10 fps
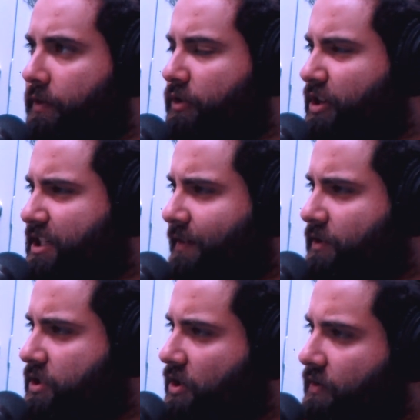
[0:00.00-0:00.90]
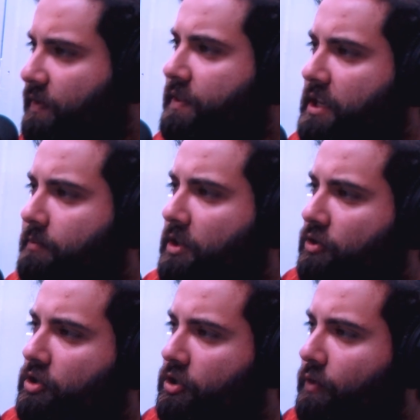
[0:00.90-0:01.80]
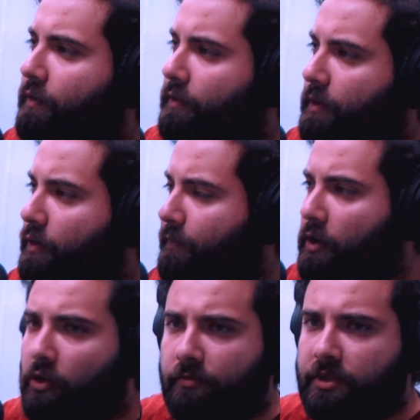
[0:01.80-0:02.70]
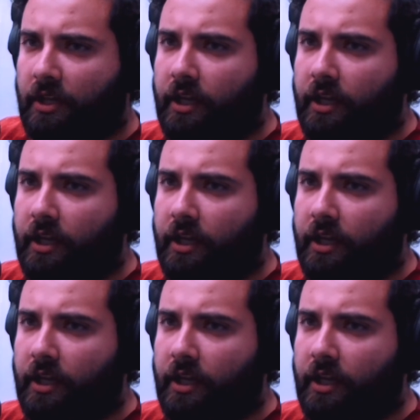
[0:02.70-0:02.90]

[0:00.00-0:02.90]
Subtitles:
Do you guys have a certain theme that you usually do for your films?